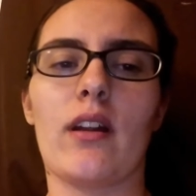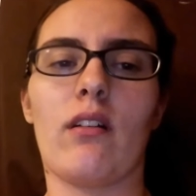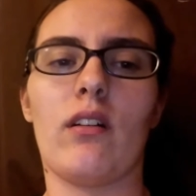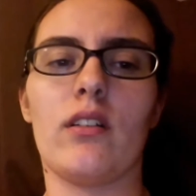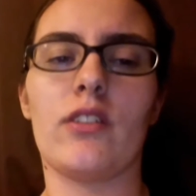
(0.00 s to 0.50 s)

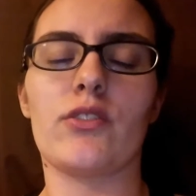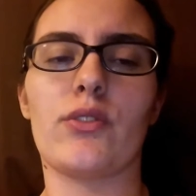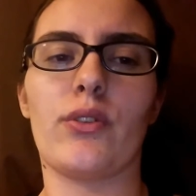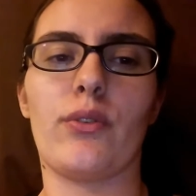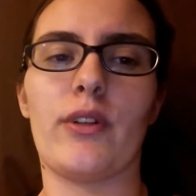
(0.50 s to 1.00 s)
all,
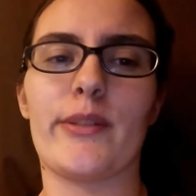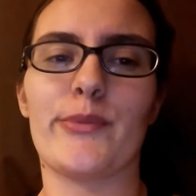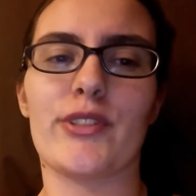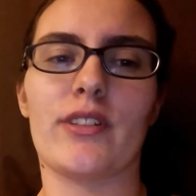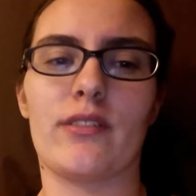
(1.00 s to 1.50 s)
so I'm
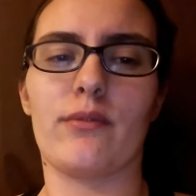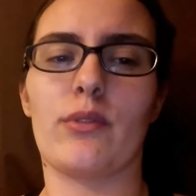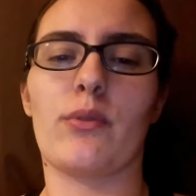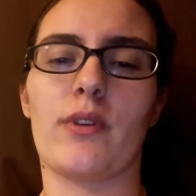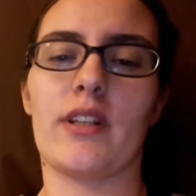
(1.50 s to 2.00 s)
just going to
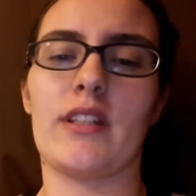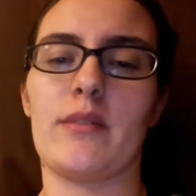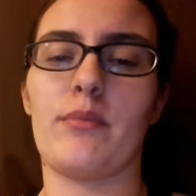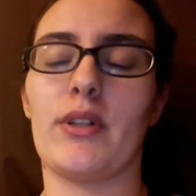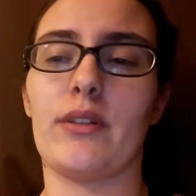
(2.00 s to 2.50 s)
record it and
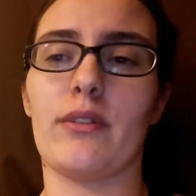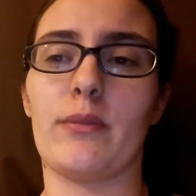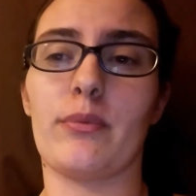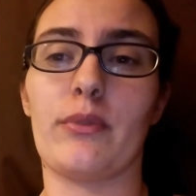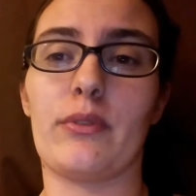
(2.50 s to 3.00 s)
then put it
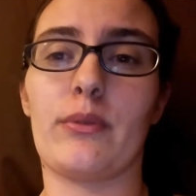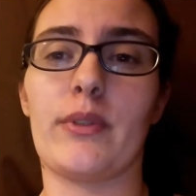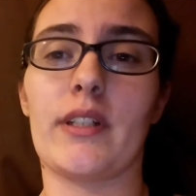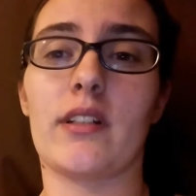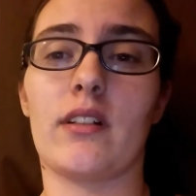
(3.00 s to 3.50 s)
up real
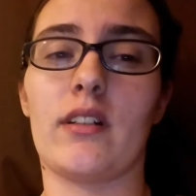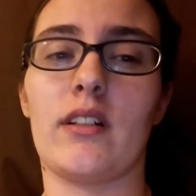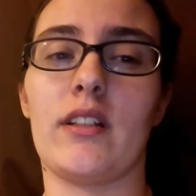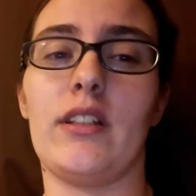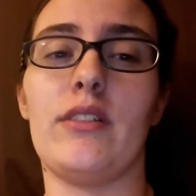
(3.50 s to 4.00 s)
quick
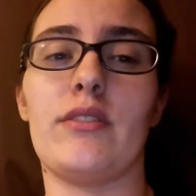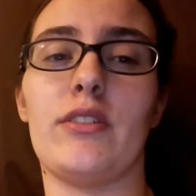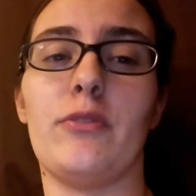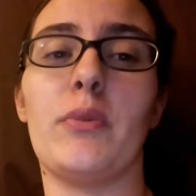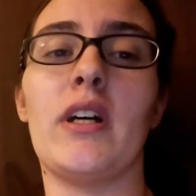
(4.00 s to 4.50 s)
on
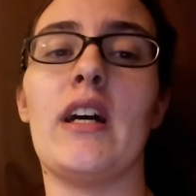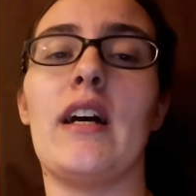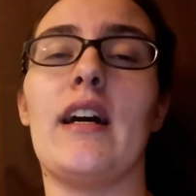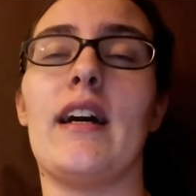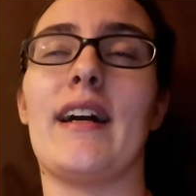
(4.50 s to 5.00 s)
YouTube.
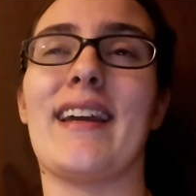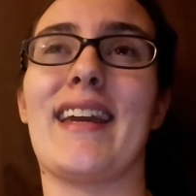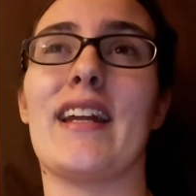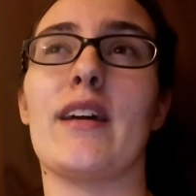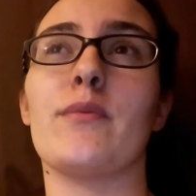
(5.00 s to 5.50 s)

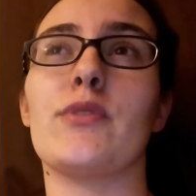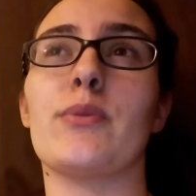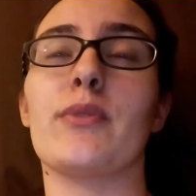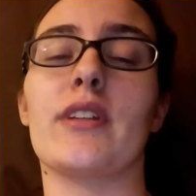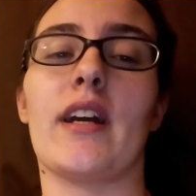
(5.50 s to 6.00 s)
Again, I'm
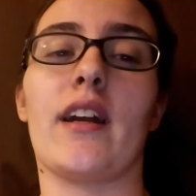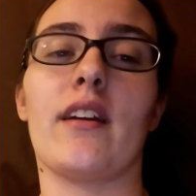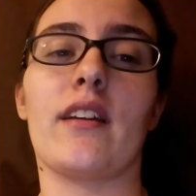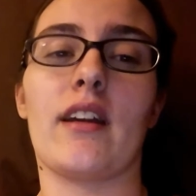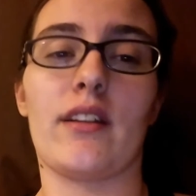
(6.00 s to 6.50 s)
super
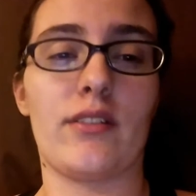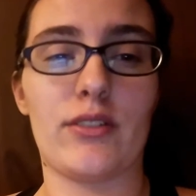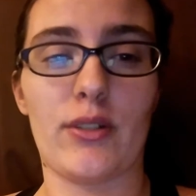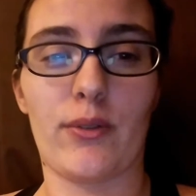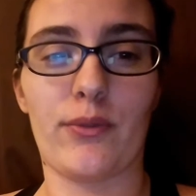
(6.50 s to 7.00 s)
tired. I
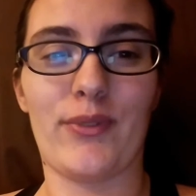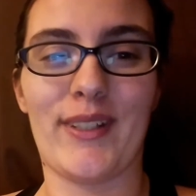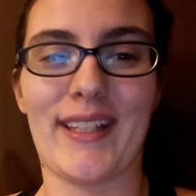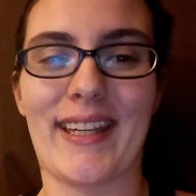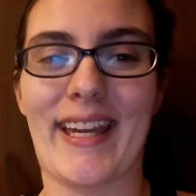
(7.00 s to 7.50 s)
don't
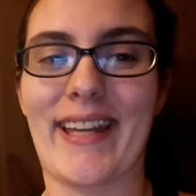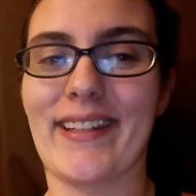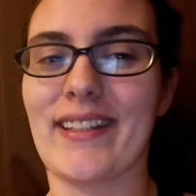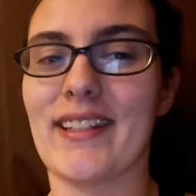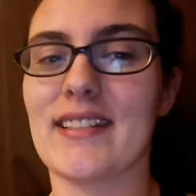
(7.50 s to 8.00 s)
feel like
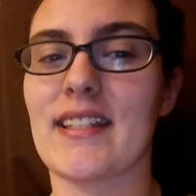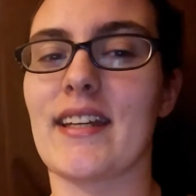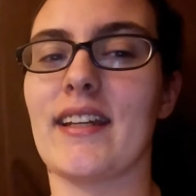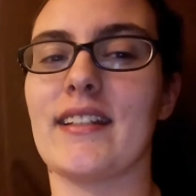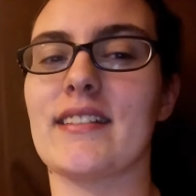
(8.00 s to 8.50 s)
editing
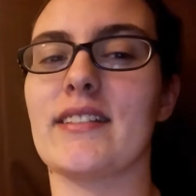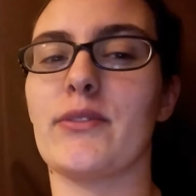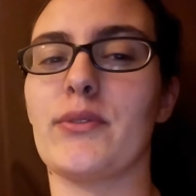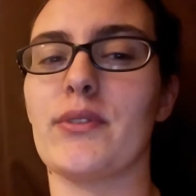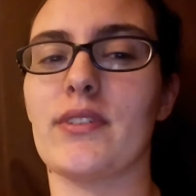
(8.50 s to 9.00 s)
tonight
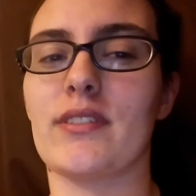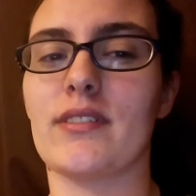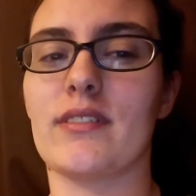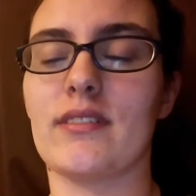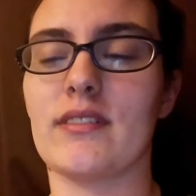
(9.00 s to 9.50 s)
or
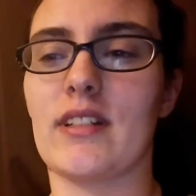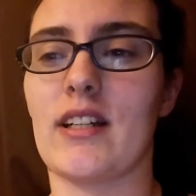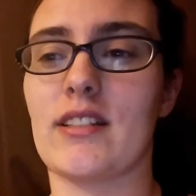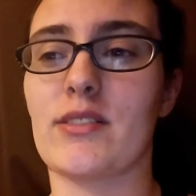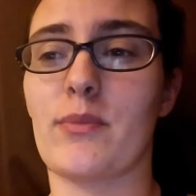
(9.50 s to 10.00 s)

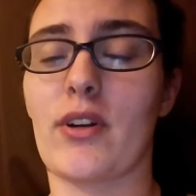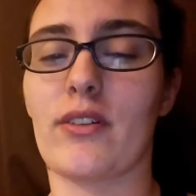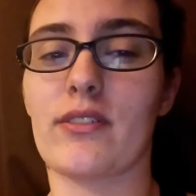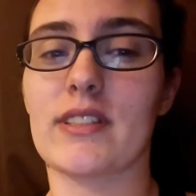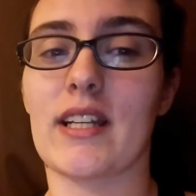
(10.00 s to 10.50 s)
uh,
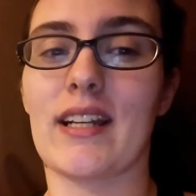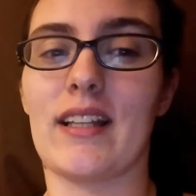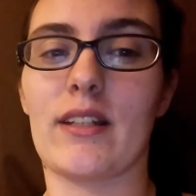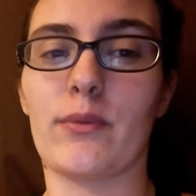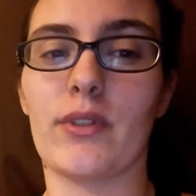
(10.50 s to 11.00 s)
tomorrow because I got a
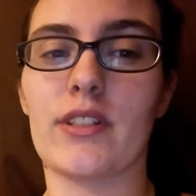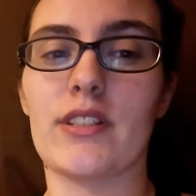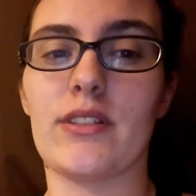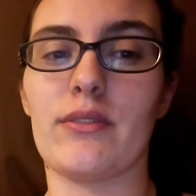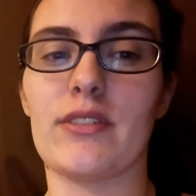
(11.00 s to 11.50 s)
lot of work
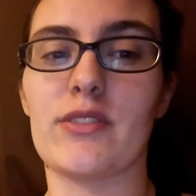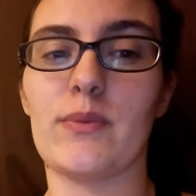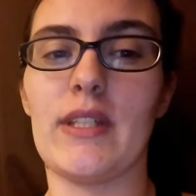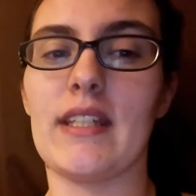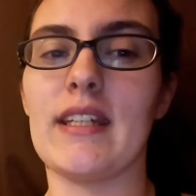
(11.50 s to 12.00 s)
to do this
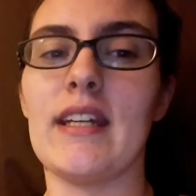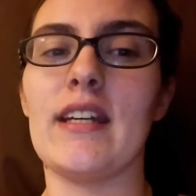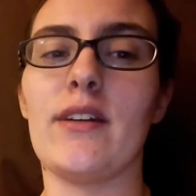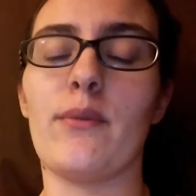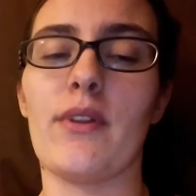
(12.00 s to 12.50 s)
week
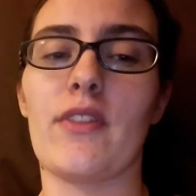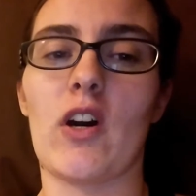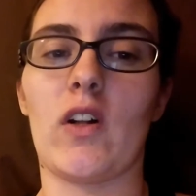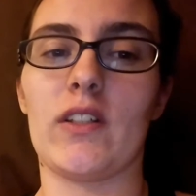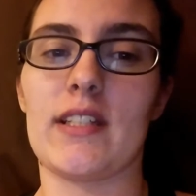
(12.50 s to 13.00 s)
with the
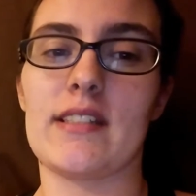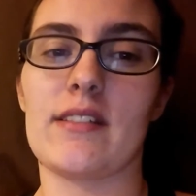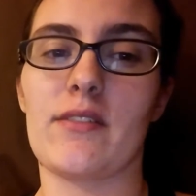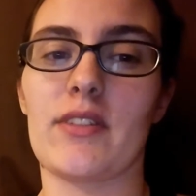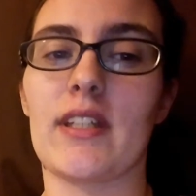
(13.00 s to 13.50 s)
holidays
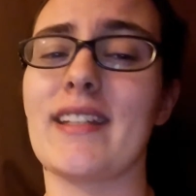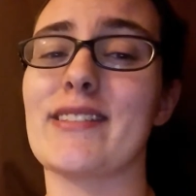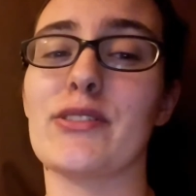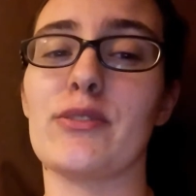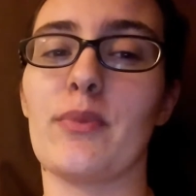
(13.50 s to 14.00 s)
and everything.
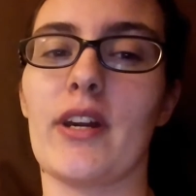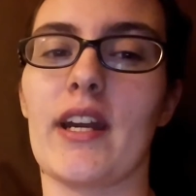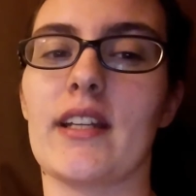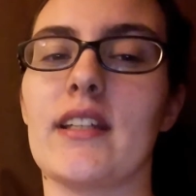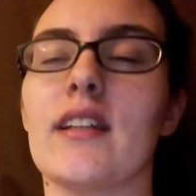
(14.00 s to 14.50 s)
It's super
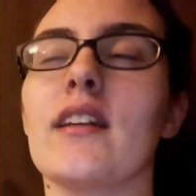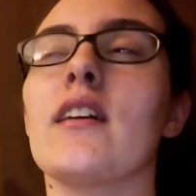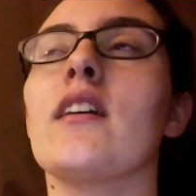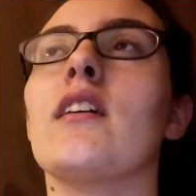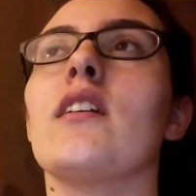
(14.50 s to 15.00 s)
hectic.
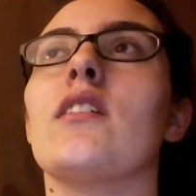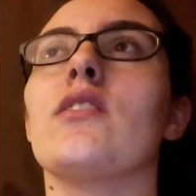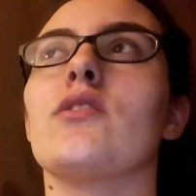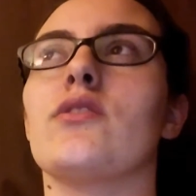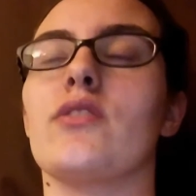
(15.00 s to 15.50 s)

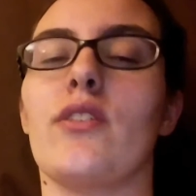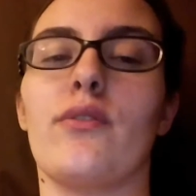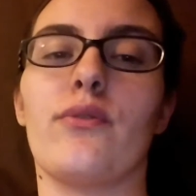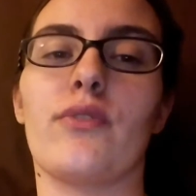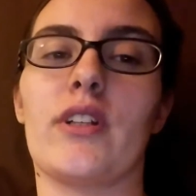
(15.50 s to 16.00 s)

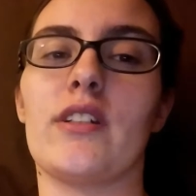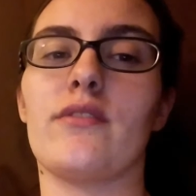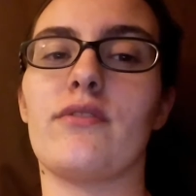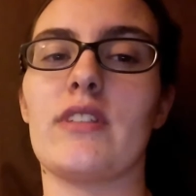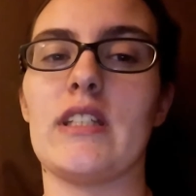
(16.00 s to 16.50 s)
So
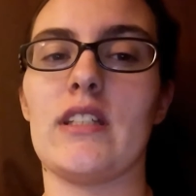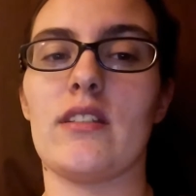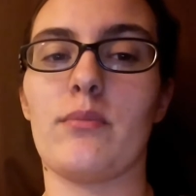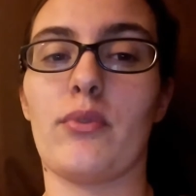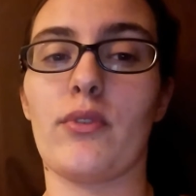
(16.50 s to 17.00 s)
forgive the,
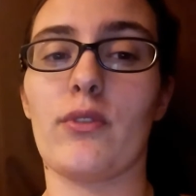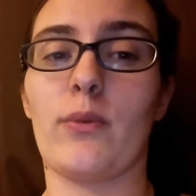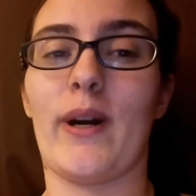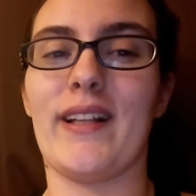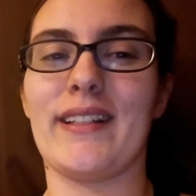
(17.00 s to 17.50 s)
the poor
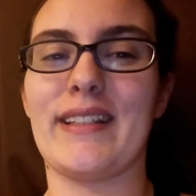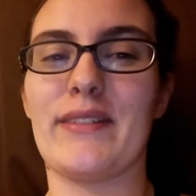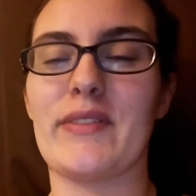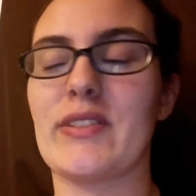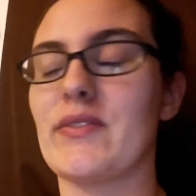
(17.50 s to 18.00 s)
quality
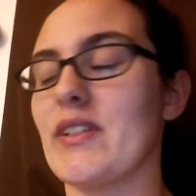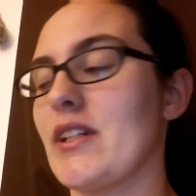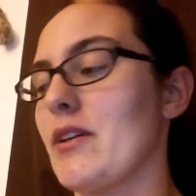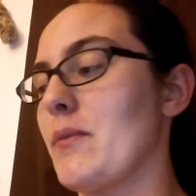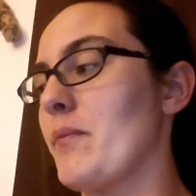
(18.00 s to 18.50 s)
of this
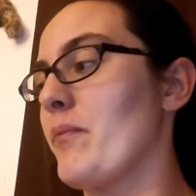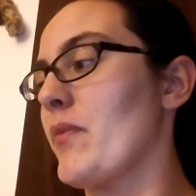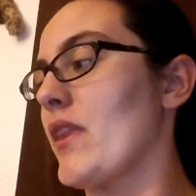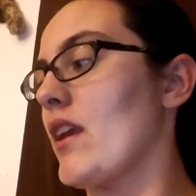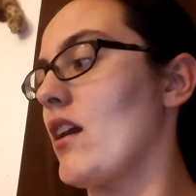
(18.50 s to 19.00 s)
video.
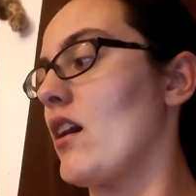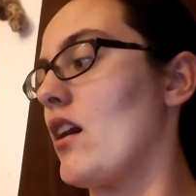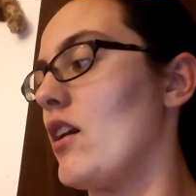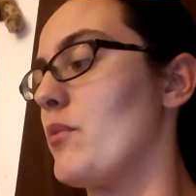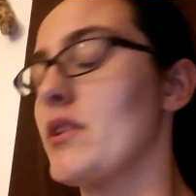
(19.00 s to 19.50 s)

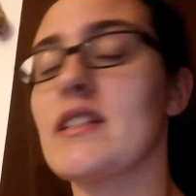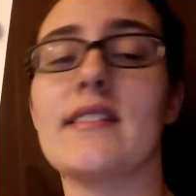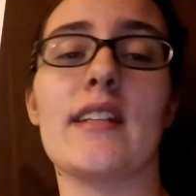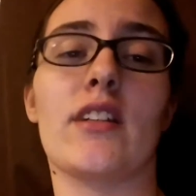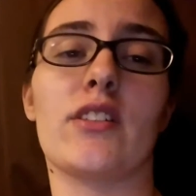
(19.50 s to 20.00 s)
Um, but this
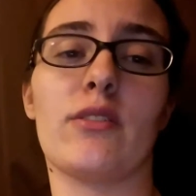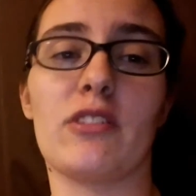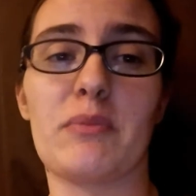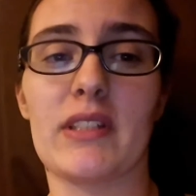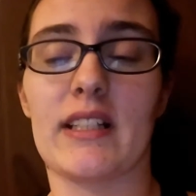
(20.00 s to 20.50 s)
is actually
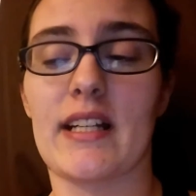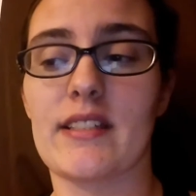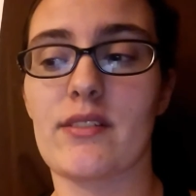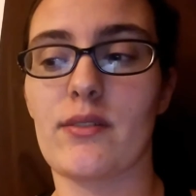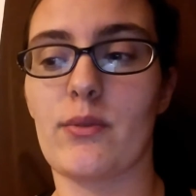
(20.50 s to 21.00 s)
going to be the
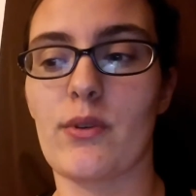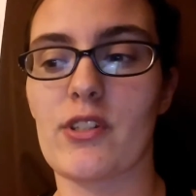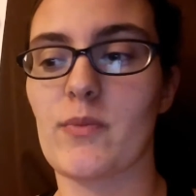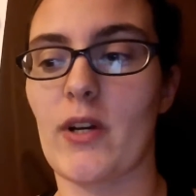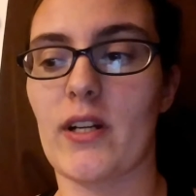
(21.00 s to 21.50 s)
last
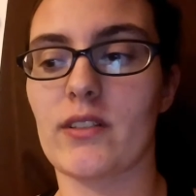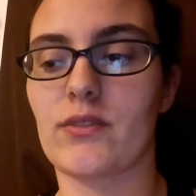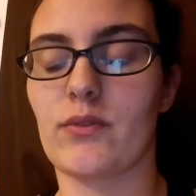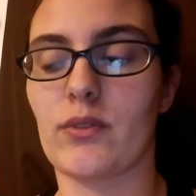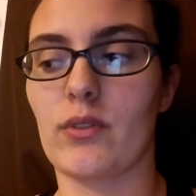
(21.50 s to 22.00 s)
horse
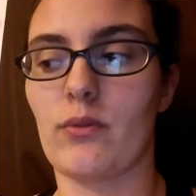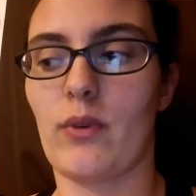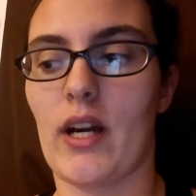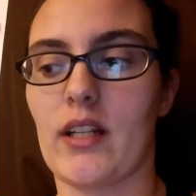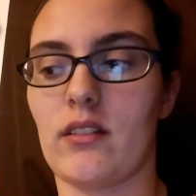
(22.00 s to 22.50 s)
box for a
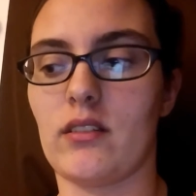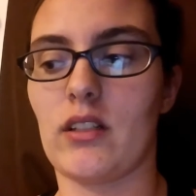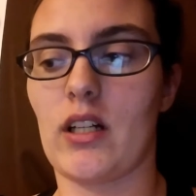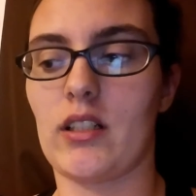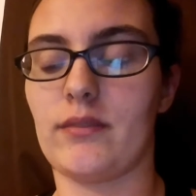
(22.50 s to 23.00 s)
while.
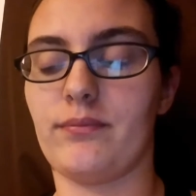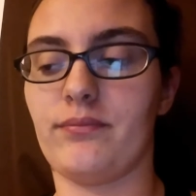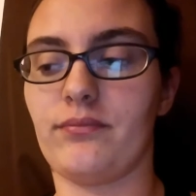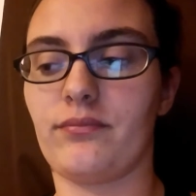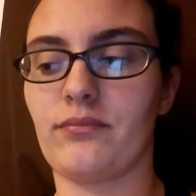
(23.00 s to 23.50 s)
Um,
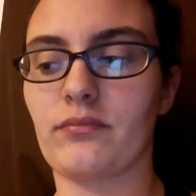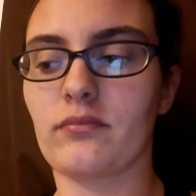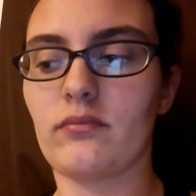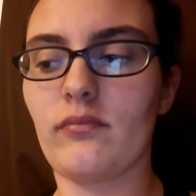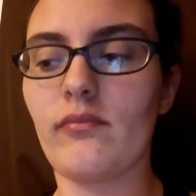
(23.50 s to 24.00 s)

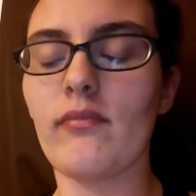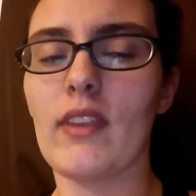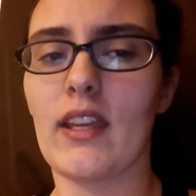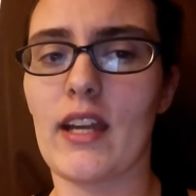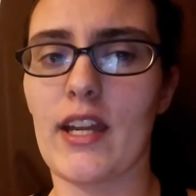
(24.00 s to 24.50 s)

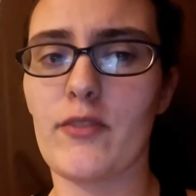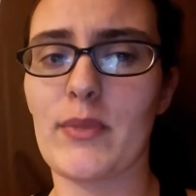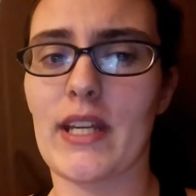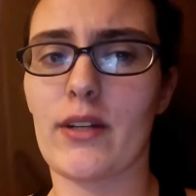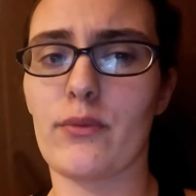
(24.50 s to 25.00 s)
I have
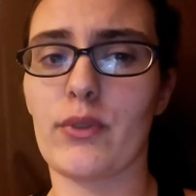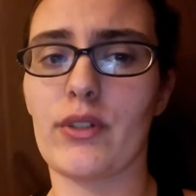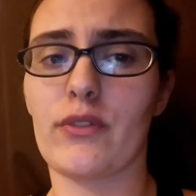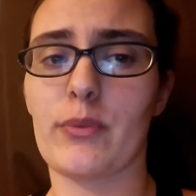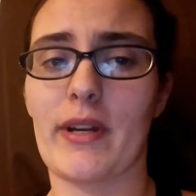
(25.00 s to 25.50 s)
been out of work
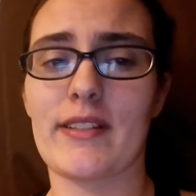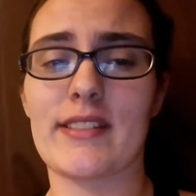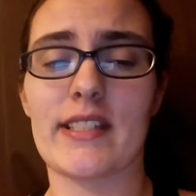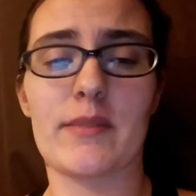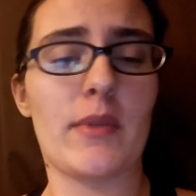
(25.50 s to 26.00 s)
for about
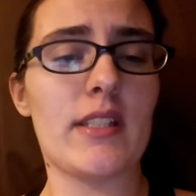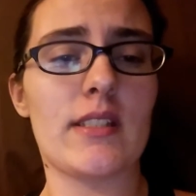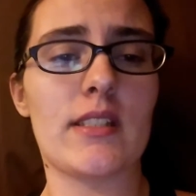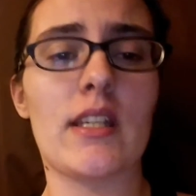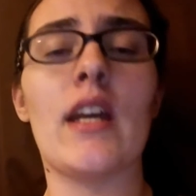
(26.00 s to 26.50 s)
six
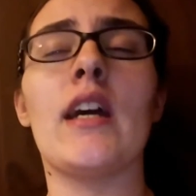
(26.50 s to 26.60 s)
months,